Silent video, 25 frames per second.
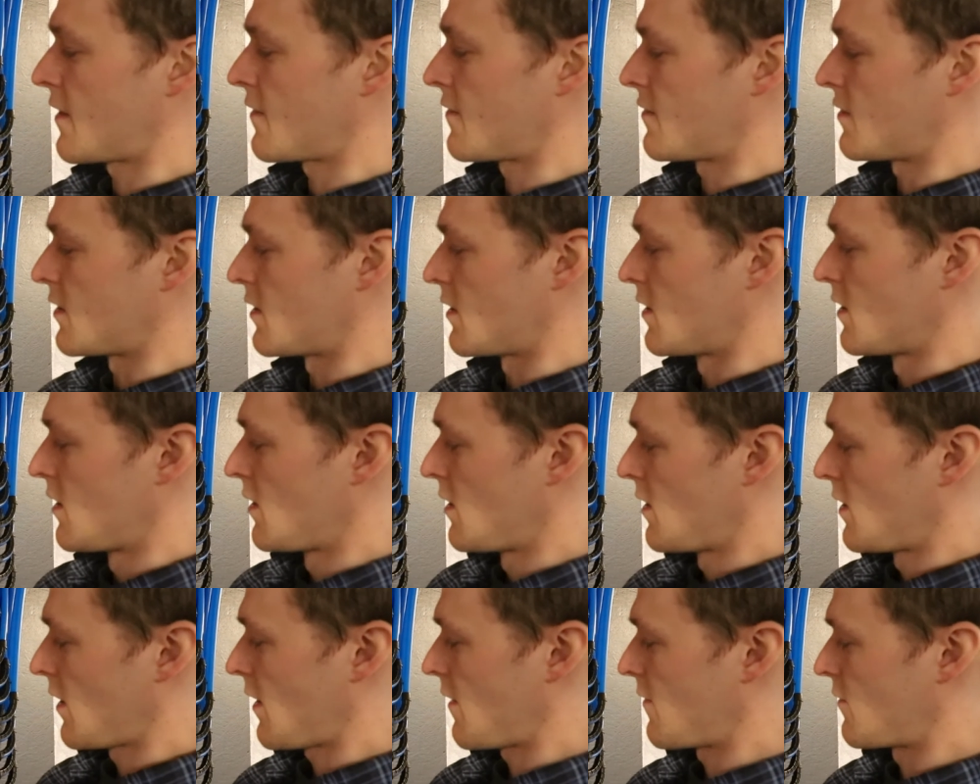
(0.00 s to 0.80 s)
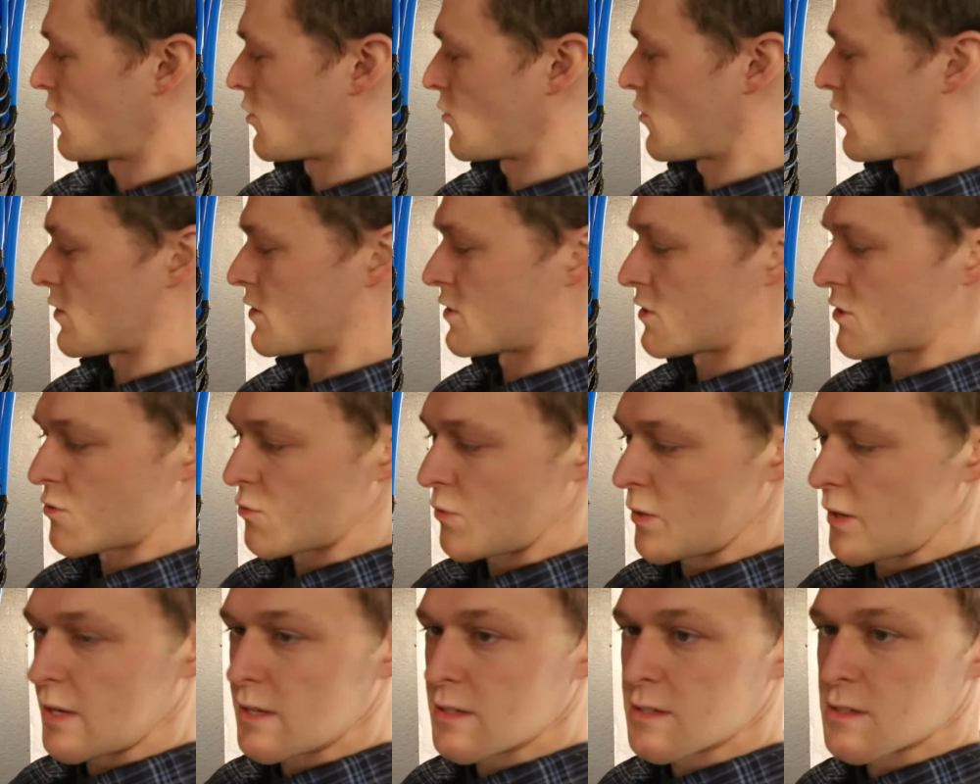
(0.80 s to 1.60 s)
give it a quick
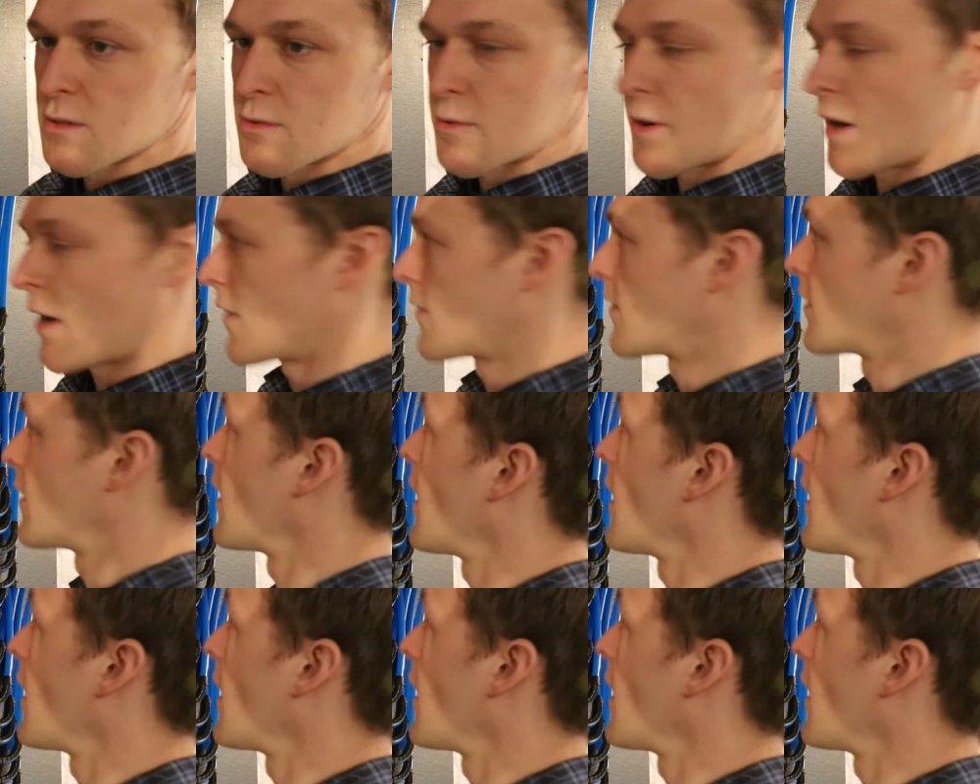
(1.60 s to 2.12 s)
squeeze to round it